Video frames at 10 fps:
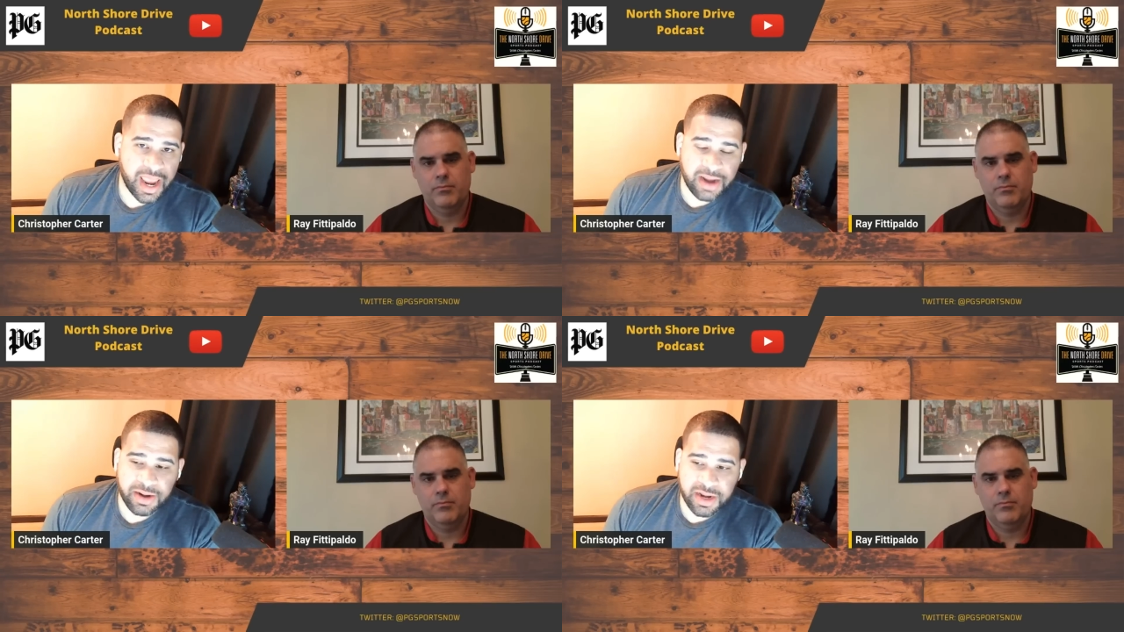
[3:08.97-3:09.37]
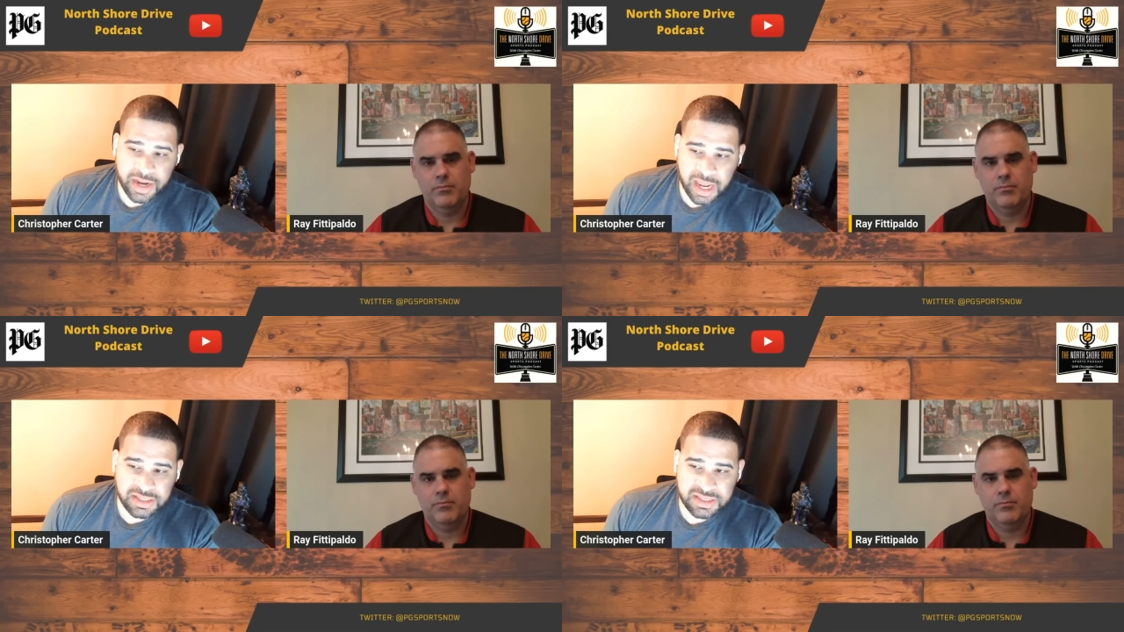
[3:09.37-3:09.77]

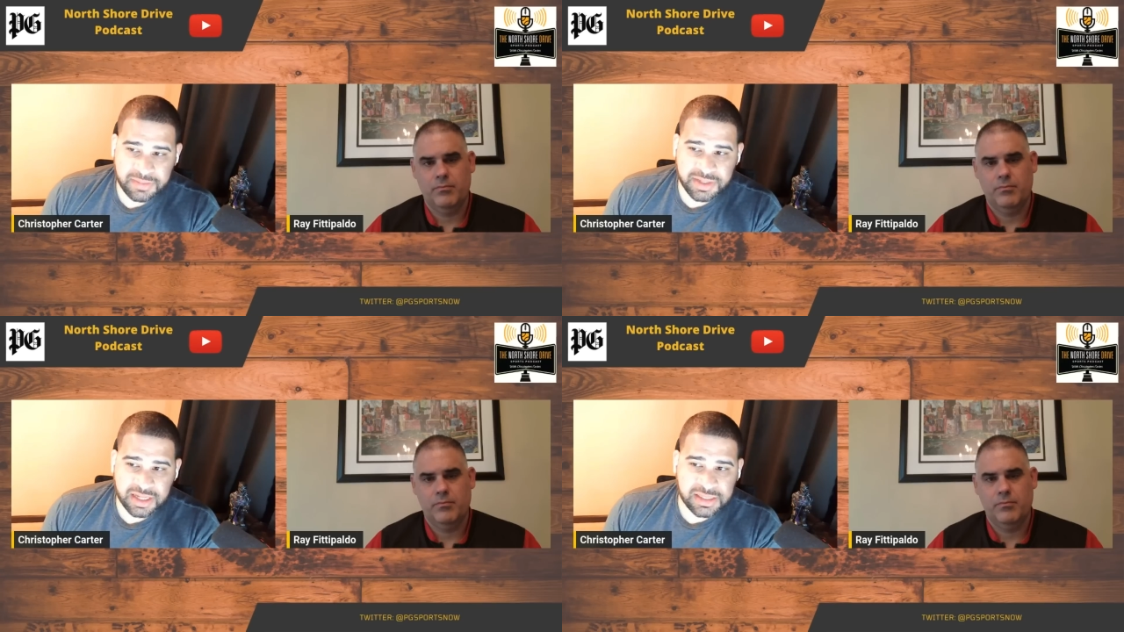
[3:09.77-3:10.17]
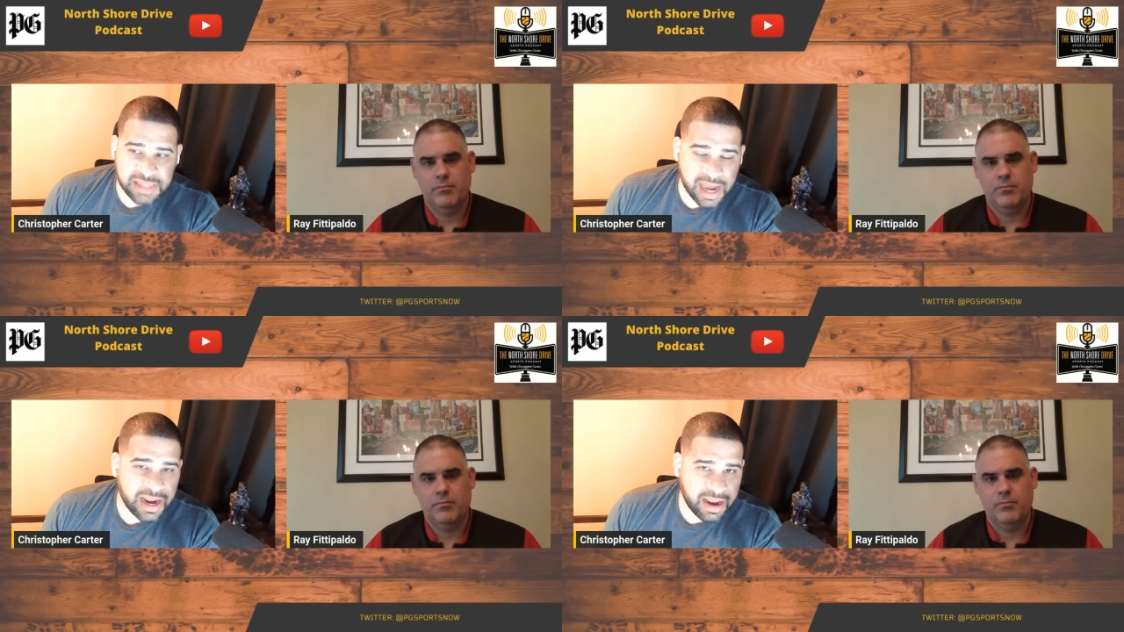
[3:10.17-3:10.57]
Speaker 1: and it seems like a
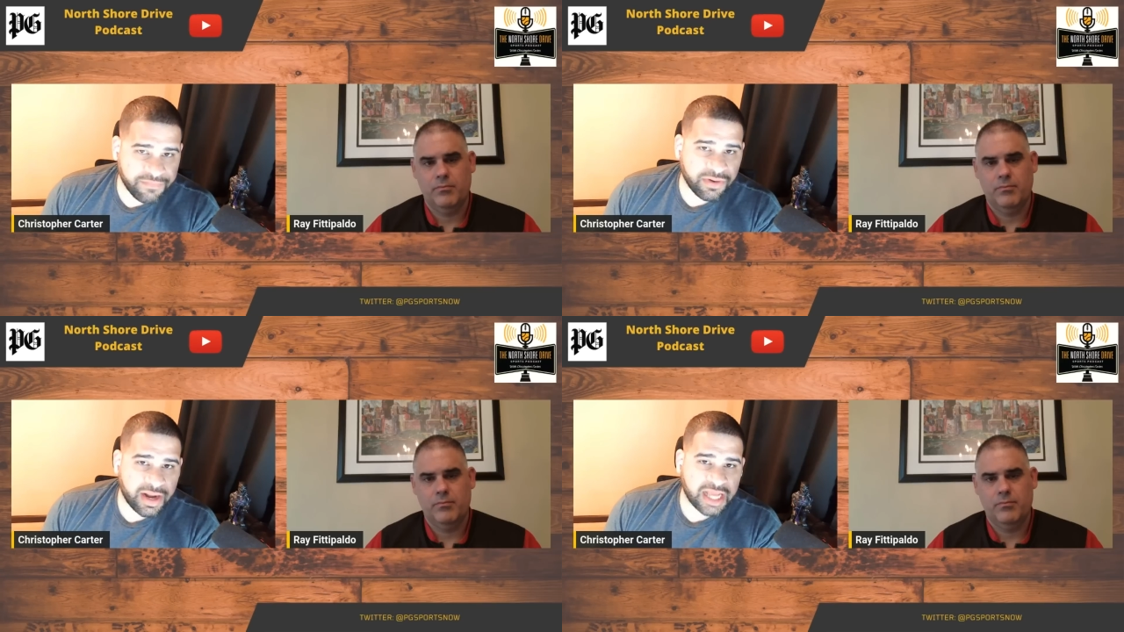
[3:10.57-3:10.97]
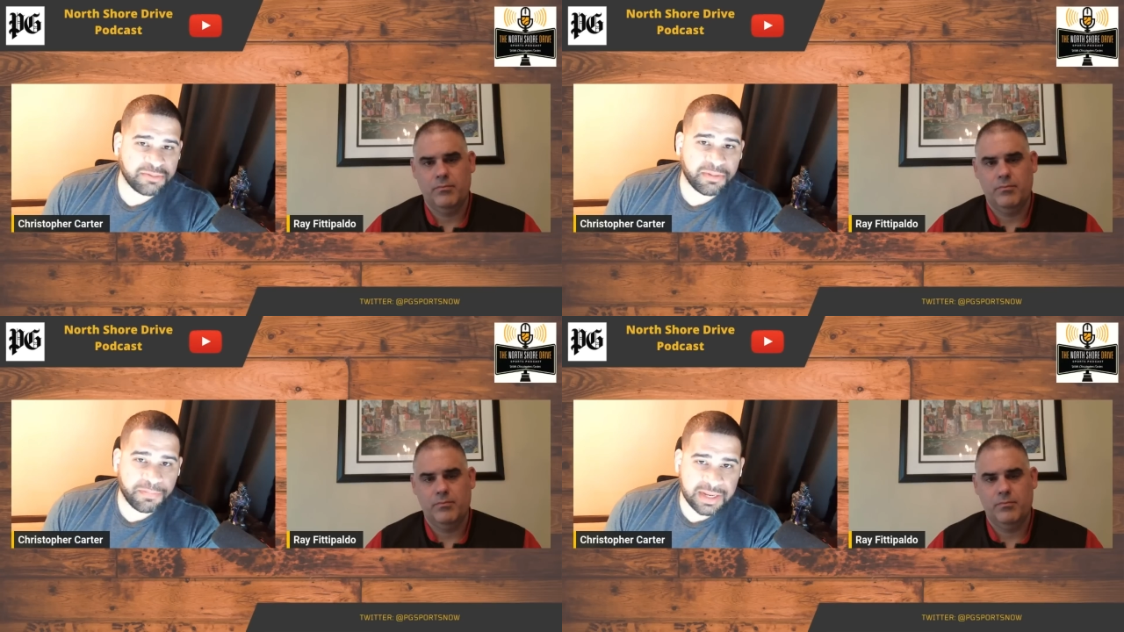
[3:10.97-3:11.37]
lot of effort has
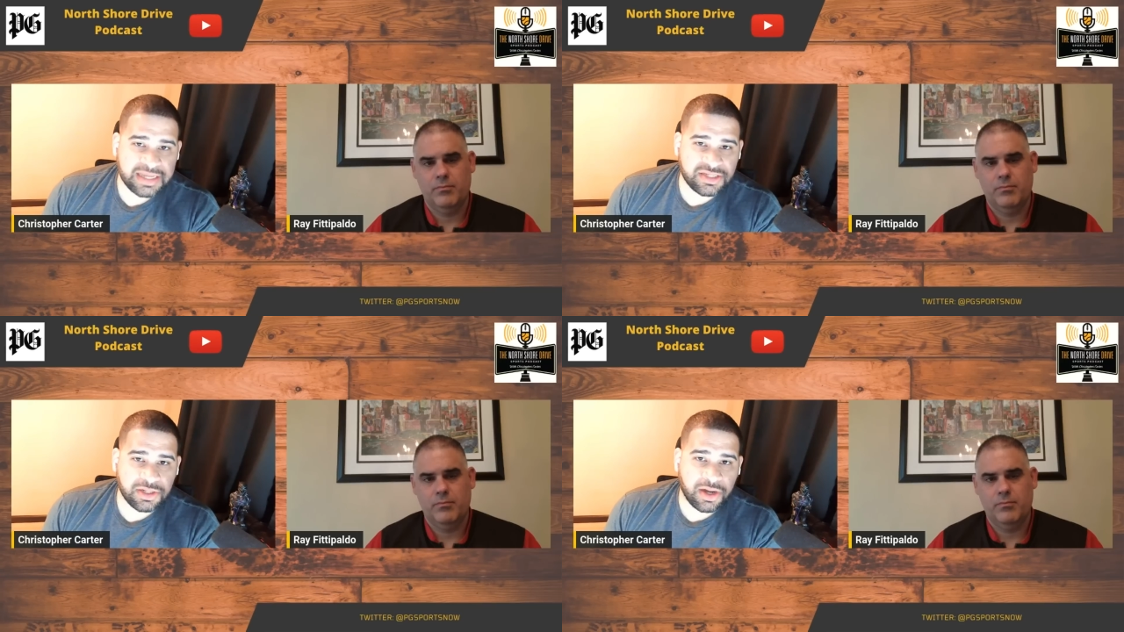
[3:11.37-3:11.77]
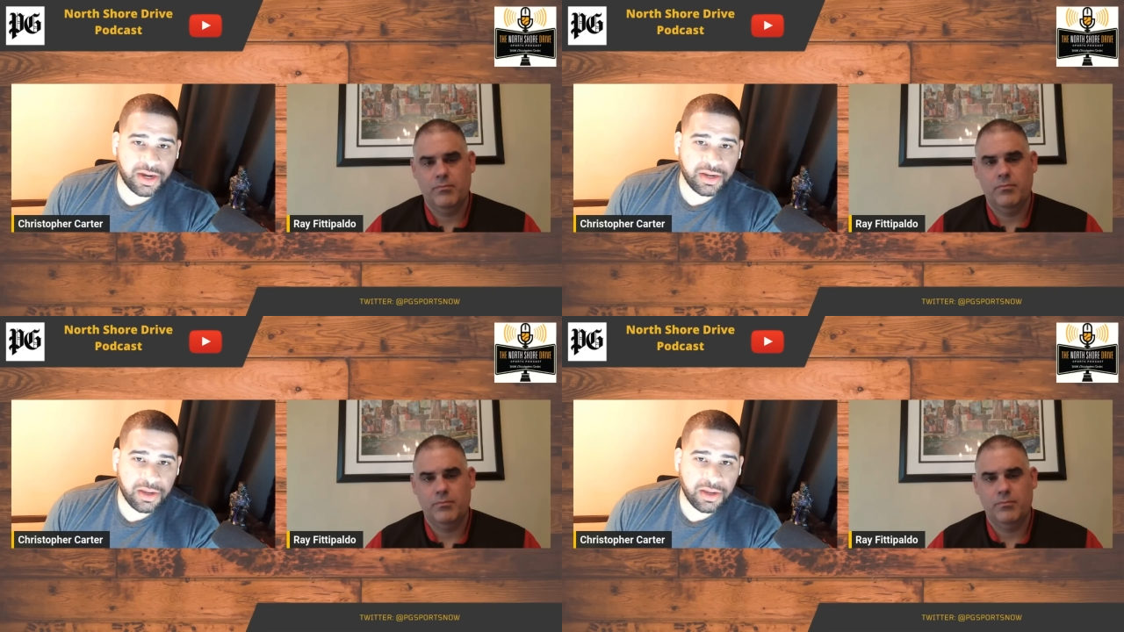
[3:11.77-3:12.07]
been placed on